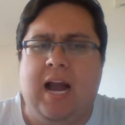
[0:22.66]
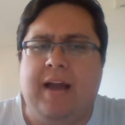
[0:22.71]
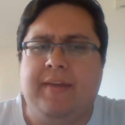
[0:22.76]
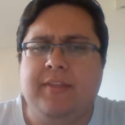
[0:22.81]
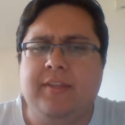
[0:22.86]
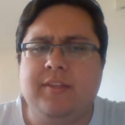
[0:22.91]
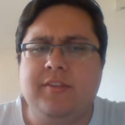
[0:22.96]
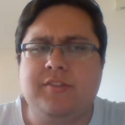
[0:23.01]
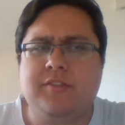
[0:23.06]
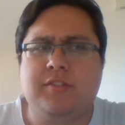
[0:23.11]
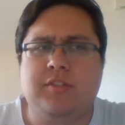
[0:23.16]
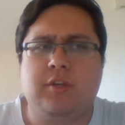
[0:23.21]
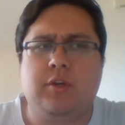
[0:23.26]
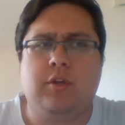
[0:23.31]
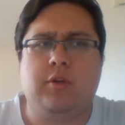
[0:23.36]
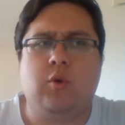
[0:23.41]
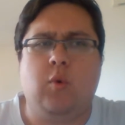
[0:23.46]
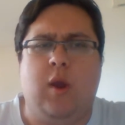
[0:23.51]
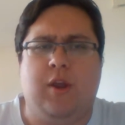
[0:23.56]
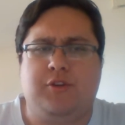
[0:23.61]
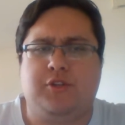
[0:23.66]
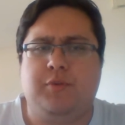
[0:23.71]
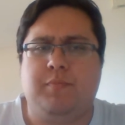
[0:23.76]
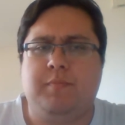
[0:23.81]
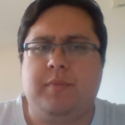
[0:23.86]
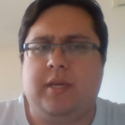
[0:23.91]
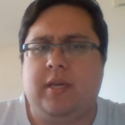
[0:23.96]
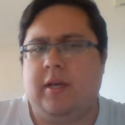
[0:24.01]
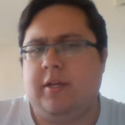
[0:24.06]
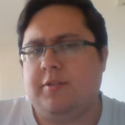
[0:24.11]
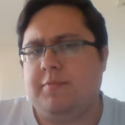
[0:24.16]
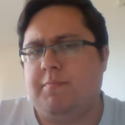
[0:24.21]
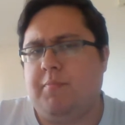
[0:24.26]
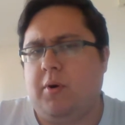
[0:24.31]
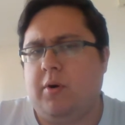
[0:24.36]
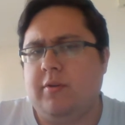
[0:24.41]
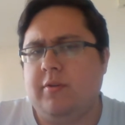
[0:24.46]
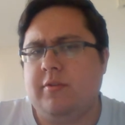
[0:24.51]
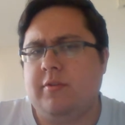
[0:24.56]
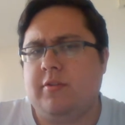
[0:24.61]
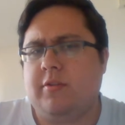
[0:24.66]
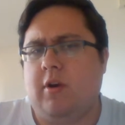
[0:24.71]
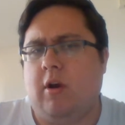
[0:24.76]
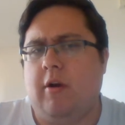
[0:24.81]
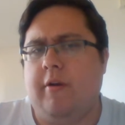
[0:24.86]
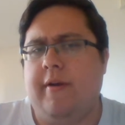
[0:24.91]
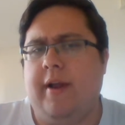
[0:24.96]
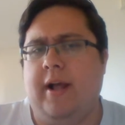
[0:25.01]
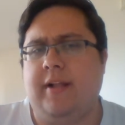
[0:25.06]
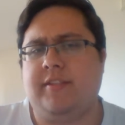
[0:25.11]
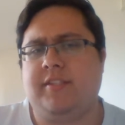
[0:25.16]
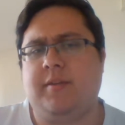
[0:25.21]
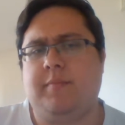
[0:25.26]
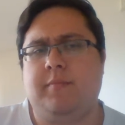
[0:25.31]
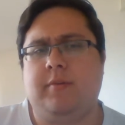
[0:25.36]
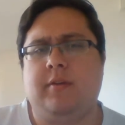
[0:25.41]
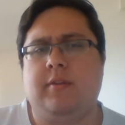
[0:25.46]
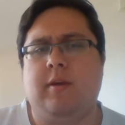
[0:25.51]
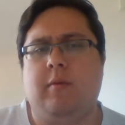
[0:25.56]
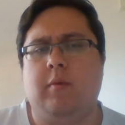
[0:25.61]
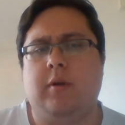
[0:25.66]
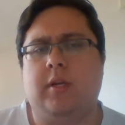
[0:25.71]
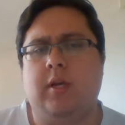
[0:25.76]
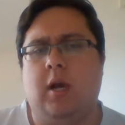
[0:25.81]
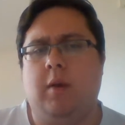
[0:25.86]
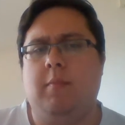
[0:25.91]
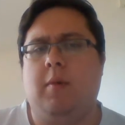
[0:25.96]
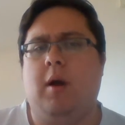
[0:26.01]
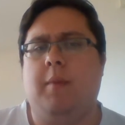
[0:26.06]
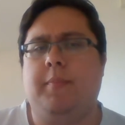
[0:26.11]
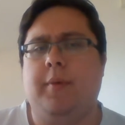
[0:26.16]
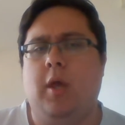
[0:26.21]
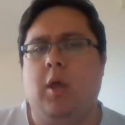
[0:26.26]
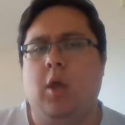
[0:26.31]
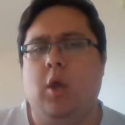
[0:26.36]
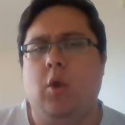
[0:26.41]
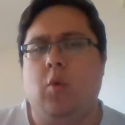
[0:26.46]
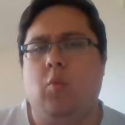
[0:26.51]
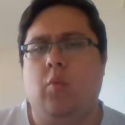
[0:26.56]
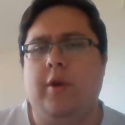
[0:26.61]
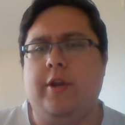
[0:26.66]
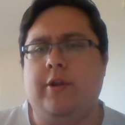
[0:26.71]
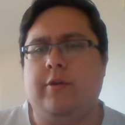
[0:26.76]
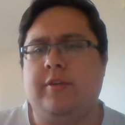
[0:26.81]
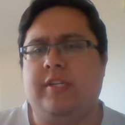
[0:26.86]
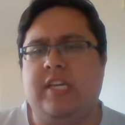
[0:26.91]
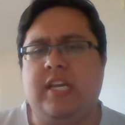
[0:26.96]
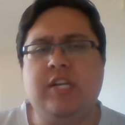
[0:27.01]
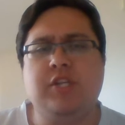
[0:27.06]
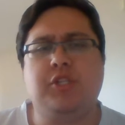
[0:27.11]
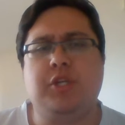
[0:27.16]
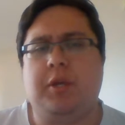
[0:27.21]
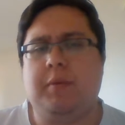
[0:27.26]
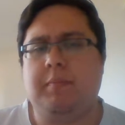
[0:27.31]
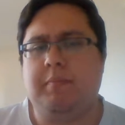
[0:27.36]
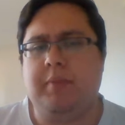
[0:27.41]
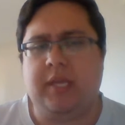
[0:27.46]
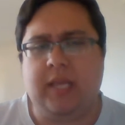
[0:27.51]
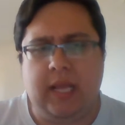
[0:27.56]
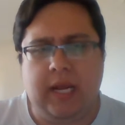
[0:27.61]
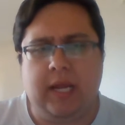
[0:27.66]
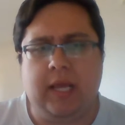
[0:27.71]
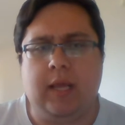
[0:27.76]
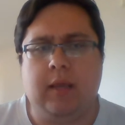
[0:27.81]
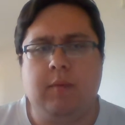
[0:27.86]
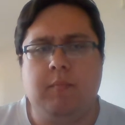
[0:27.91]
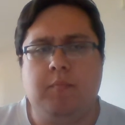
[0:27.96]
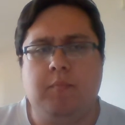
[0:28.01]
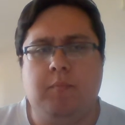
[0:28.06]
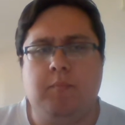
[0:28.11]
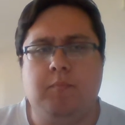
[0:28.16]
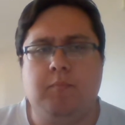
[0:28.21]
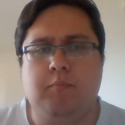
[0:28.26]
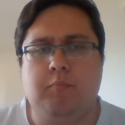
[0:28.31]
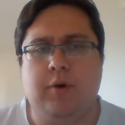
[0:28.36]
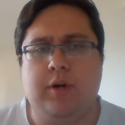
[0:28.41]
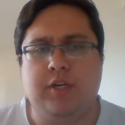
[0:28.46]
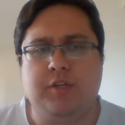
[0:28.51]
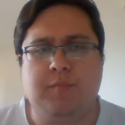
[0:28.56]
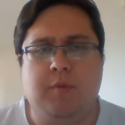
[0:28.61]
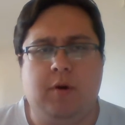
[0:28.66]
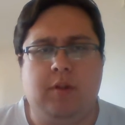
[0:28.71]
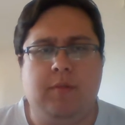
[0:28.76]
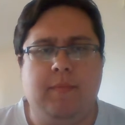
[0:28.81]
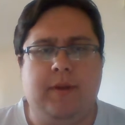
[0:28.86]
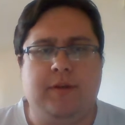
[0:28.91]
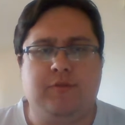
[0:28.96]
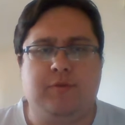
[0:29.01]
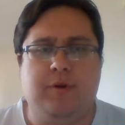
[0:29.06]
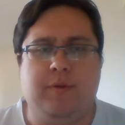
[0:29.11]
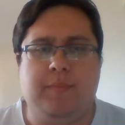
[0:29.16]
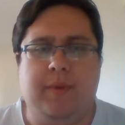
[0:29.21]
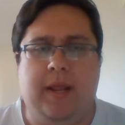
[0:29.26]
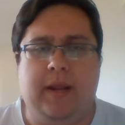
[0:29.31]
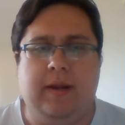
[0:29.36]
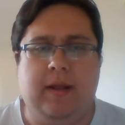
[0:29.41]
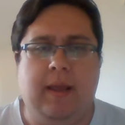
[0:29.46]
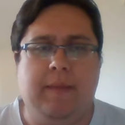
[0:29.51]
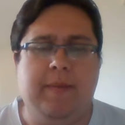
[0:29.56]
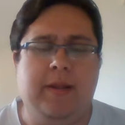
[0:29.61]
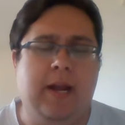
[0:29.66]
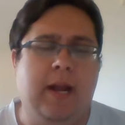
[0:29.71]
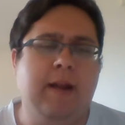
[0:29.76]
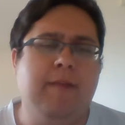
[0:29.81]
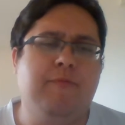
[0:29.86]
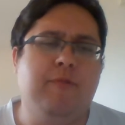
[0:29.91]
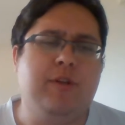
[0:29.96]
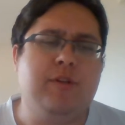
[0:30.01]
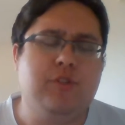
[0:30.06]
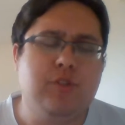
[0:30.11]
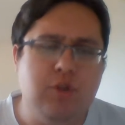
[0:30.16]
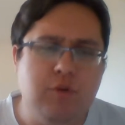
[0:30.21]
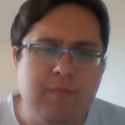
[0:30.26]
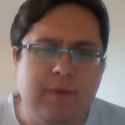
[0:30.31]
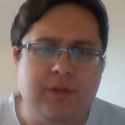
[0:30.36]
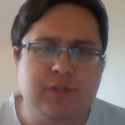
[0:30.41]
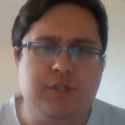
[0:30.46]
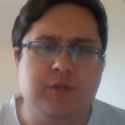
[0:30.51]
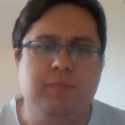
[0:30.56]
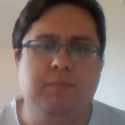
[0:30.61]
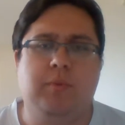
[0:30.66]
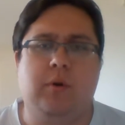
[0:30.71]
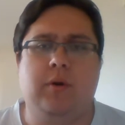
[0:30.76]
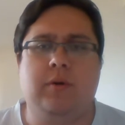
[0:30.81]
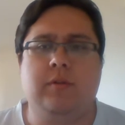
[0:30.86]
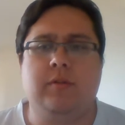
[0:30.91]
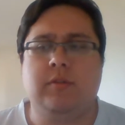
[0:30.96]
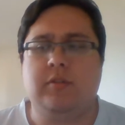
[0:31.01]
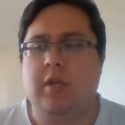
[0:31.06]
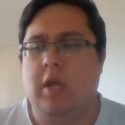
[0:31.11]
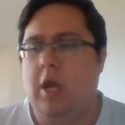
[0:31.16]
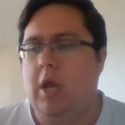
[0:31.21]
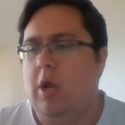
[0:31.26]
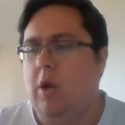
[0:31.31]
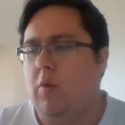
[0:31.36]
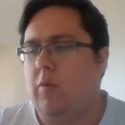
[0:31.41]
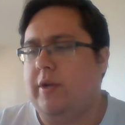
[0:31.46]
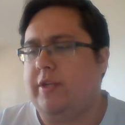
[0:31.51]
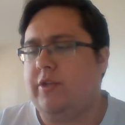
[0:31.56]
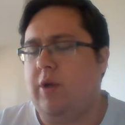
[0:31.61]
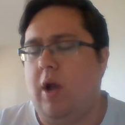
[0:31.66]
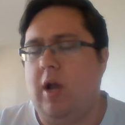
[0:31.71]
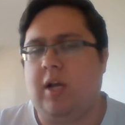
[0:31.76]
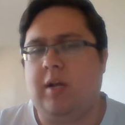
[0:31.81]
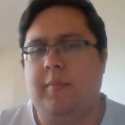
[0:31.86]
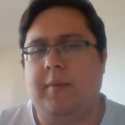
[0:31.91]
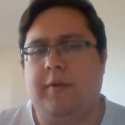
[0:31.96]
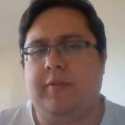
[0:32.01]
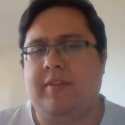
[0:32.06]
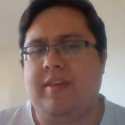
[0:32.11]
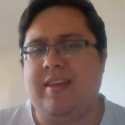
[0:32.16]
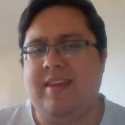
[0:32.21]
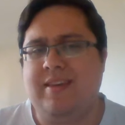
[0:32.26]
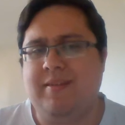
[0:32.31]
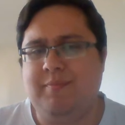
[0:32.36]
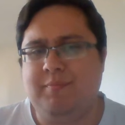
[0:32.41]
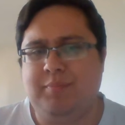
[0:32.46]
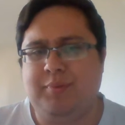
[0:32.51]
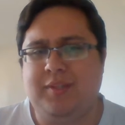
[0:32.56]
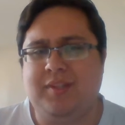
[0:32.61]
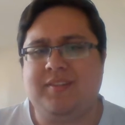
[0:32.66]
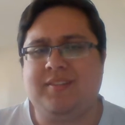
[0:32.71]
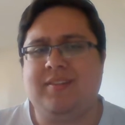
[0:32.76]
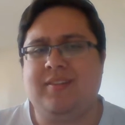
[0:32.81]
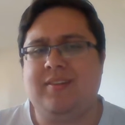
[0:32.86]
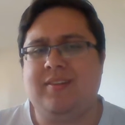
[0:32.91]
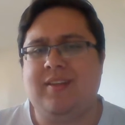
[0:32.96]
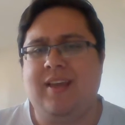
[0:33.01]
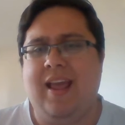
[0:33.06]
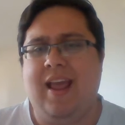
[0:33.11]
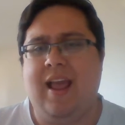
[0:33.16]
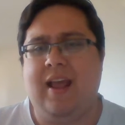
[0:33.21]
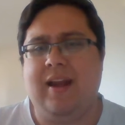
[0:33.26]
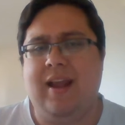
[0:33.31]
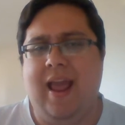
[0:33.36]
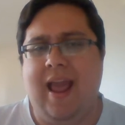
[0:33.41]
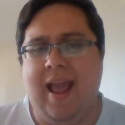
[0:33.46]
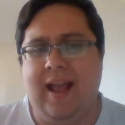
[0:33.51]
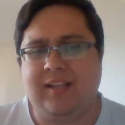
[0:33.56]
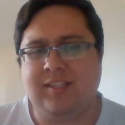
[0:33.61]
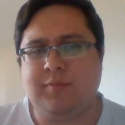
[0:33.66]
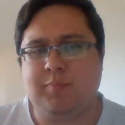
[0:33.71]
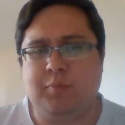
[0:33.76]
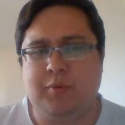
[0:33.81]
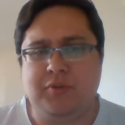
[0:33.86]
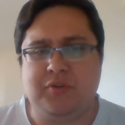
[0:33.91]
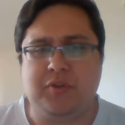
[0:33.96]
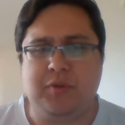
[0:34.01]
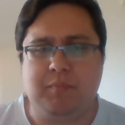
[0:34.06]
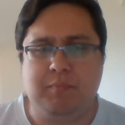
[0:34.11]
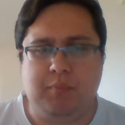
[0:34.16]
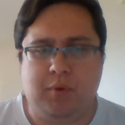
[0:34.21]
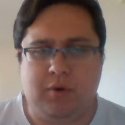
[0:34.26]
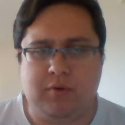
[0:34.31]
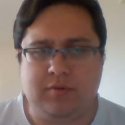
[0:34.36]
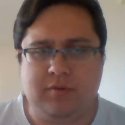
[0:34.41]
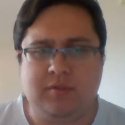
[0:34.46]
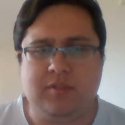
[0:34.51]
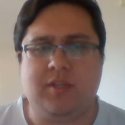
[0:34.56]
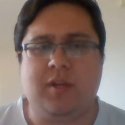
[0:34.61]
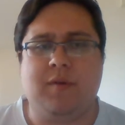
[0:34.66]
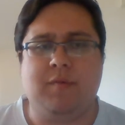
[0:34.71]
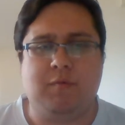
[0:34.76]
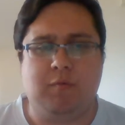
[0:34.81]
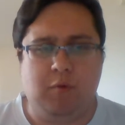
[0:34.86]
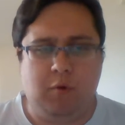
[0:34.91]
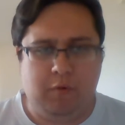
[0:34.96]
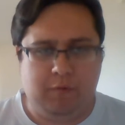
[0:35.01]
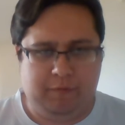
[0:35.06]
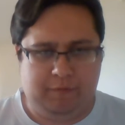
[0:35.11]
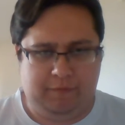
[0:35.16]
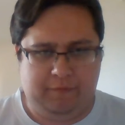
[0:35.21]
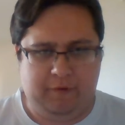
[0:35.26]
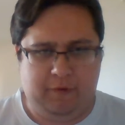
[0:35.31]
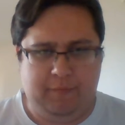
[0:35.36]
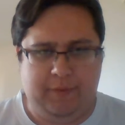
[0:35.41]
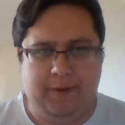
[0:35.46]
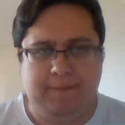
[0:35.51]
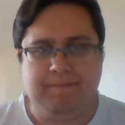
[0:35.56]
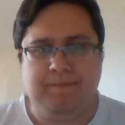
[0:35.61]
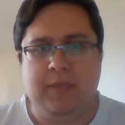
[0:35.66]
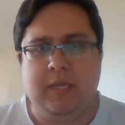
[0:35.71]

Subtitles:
I think this is a good question because burdens are not something that would come up when you're teaching beginning British parliamentary debate. And if we do mention burdens, we talk about the implicit and explicit burdens of role fulfillment.